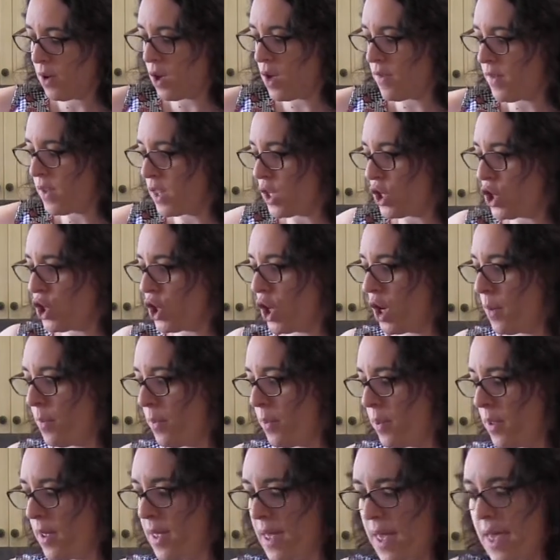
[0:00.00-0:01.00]
over the
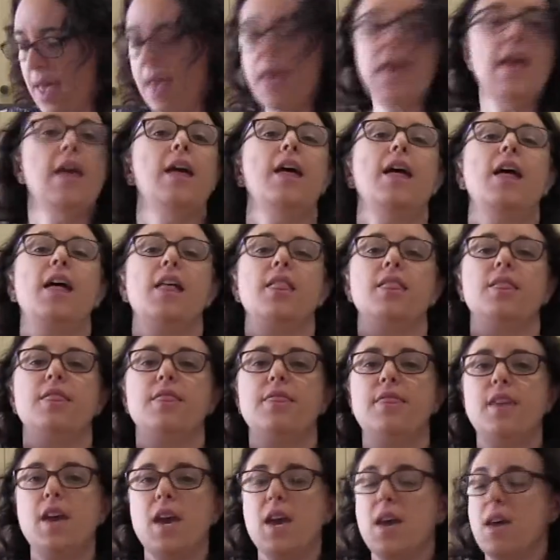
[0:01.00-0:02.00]
top.
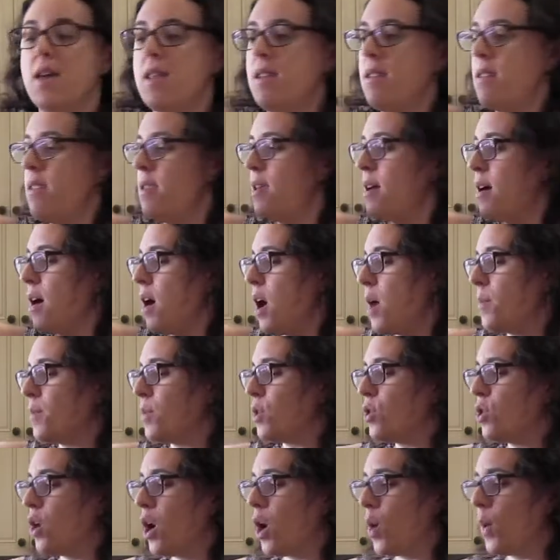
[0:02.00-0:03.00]
And then
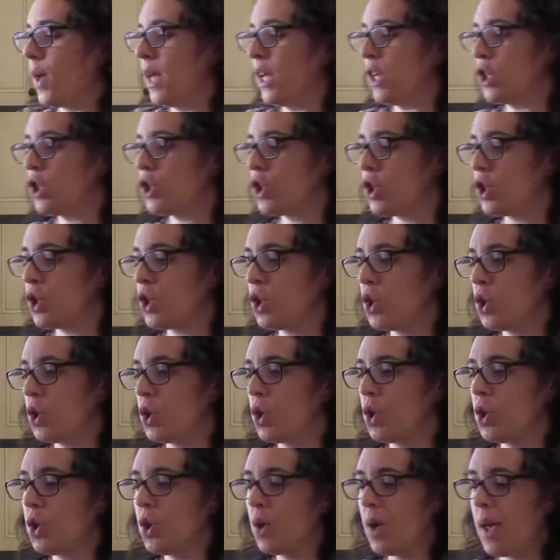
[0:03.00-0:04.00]
I'm going
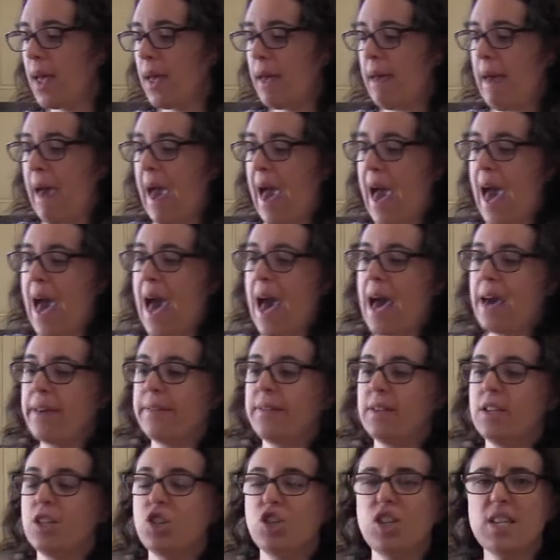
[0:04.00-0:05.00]
to
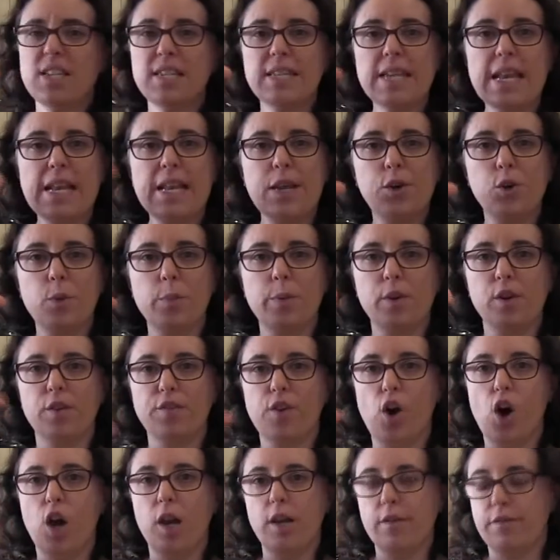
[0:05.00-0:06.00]
add just a little bit
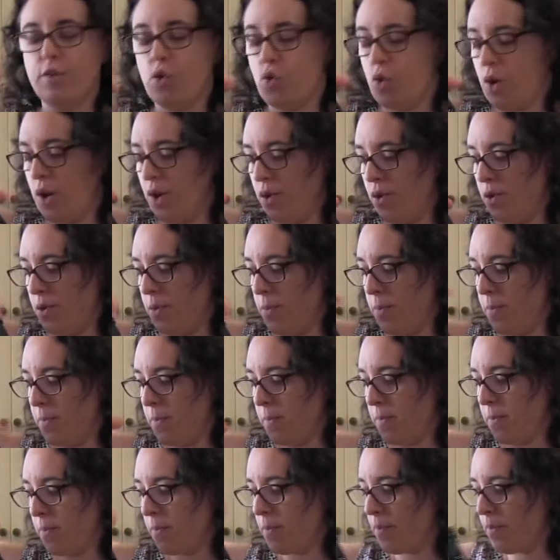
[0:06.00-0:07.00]
of olive oil.
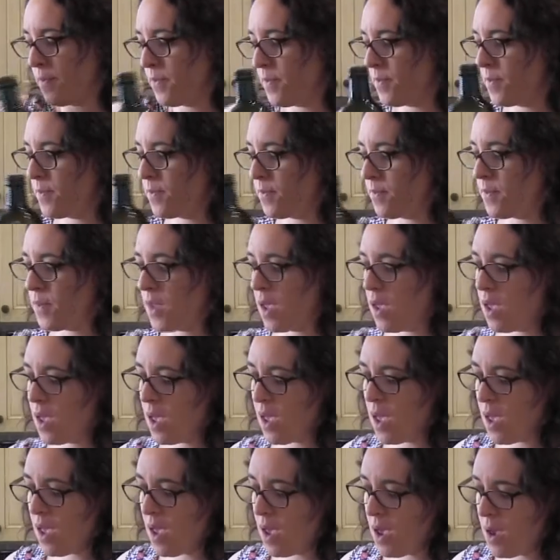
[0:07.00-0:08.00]

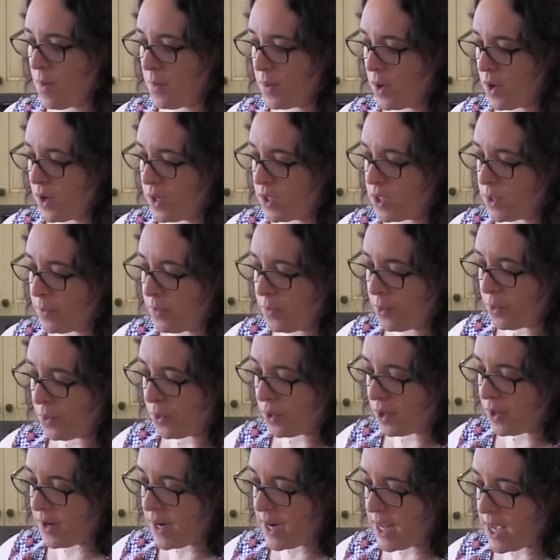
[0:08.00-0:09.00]
I'm going to
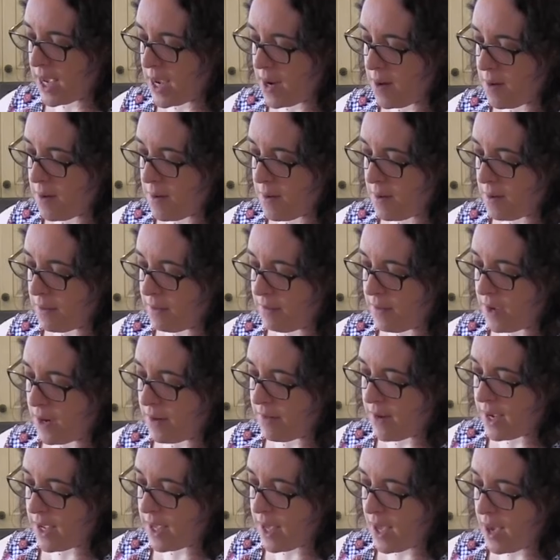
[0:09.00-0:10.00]
pour it in
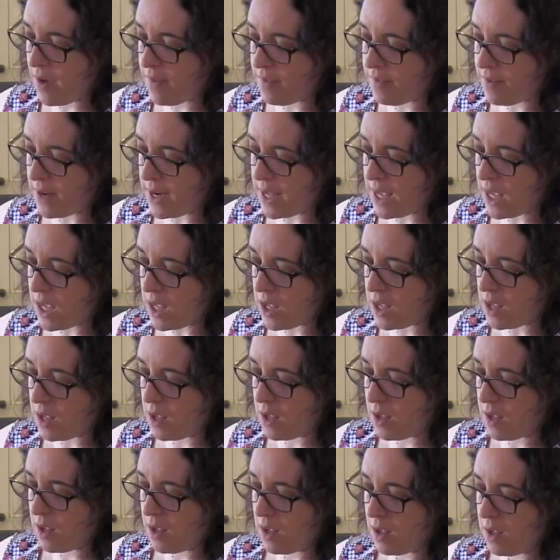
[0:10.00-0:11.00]
very carefully.
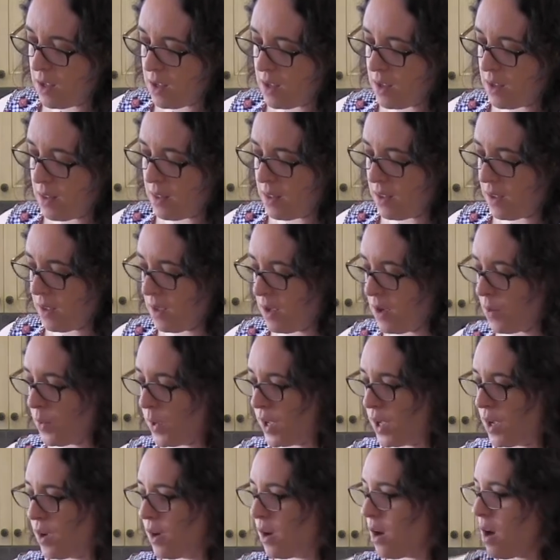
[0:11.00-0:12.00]
There
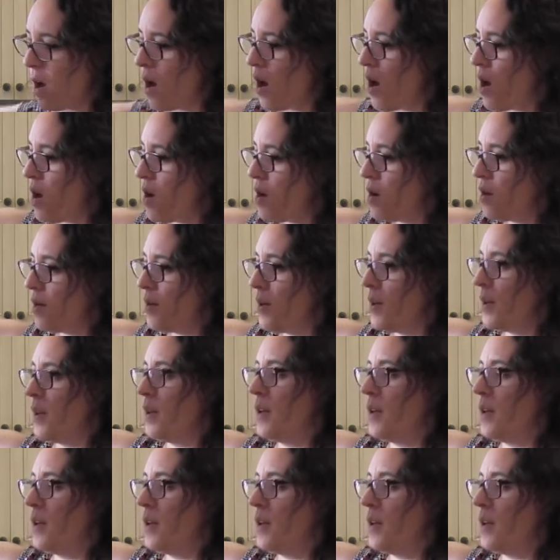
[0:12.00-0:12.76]
we go.